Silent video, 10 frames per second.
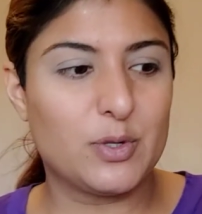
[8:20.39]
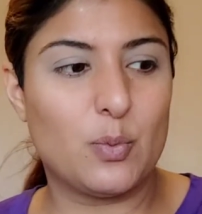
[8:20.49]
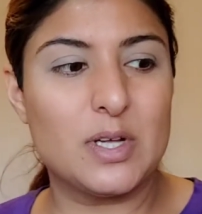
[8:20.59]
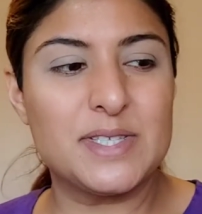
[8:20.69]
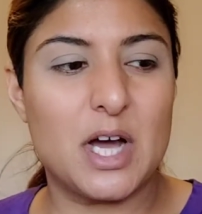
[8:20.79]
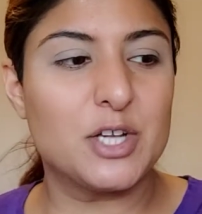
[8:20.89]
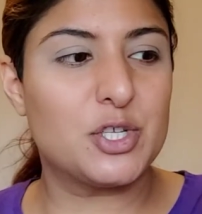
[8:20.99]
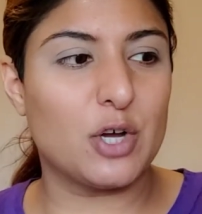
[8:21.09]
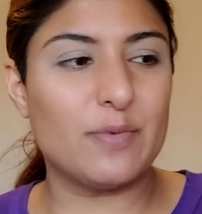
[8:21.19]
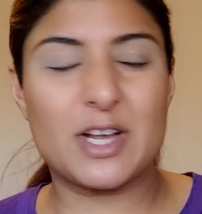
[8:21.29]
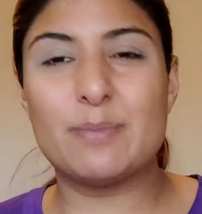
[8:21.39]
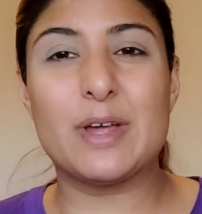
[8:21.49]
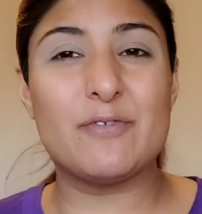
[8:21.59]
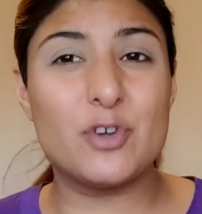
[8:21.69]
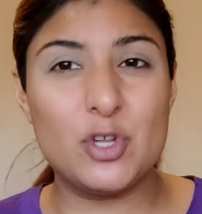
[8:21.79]
The ones that I don't
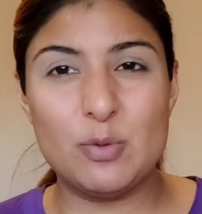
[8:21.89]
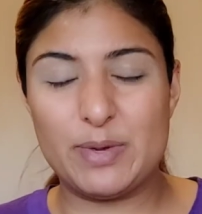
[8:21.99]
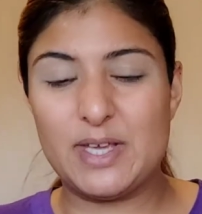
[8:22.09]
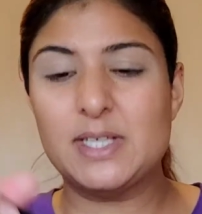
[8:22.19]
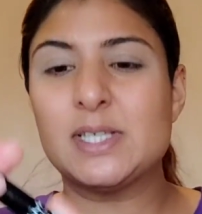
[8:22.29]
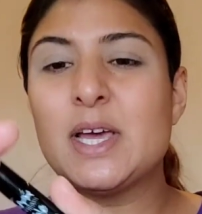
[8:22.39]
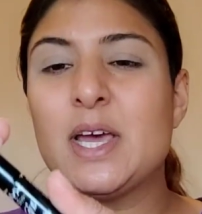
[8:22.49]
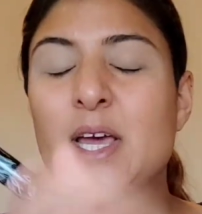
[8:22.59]
recommend for newbies,